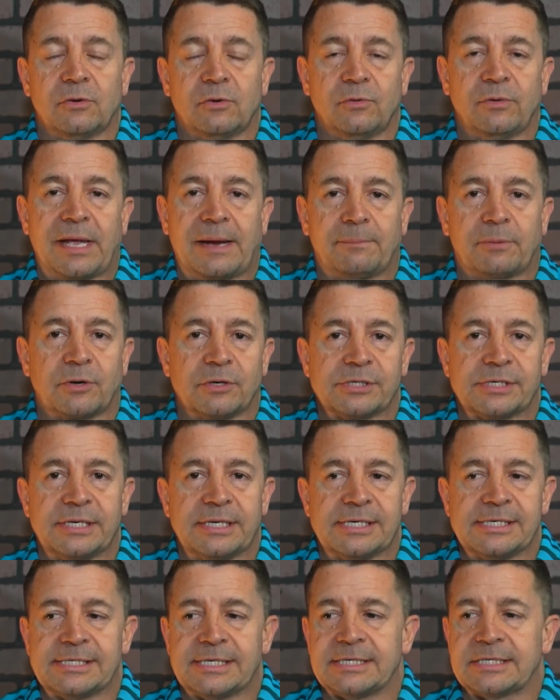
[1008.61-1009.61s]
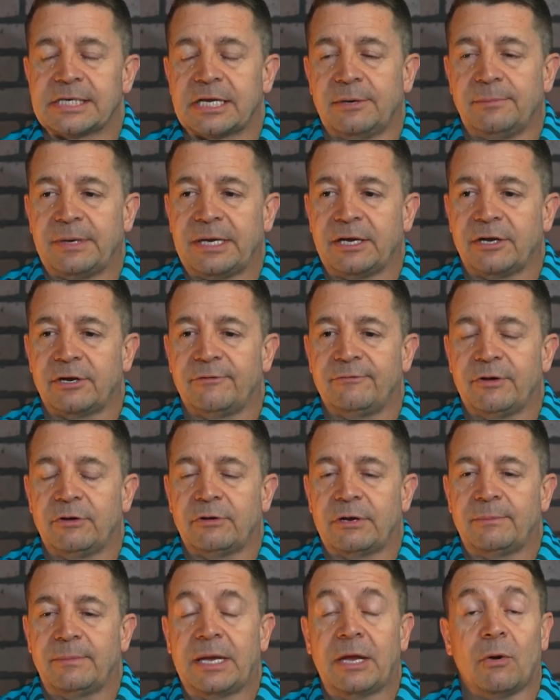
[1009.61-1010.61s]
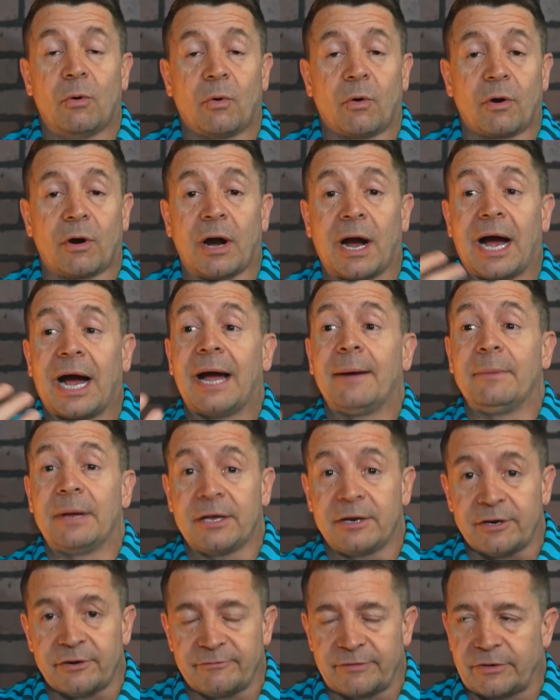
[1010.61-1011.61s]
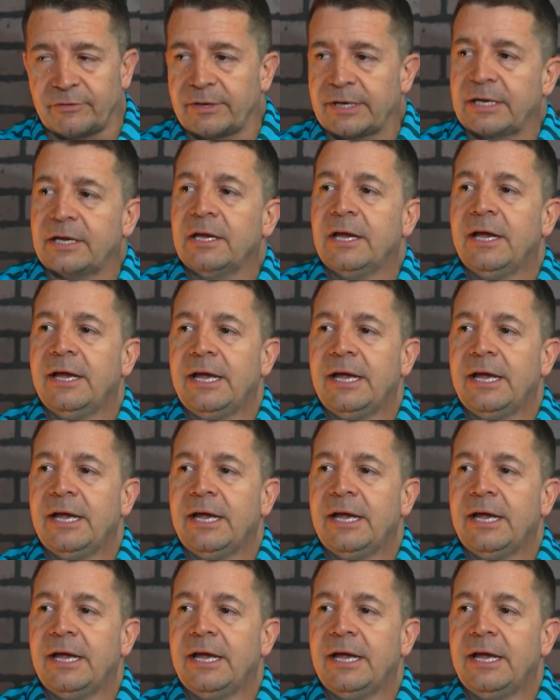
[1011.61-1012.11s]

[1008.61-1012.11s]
who that person is that's going to be interviewing me or I'm interviewing.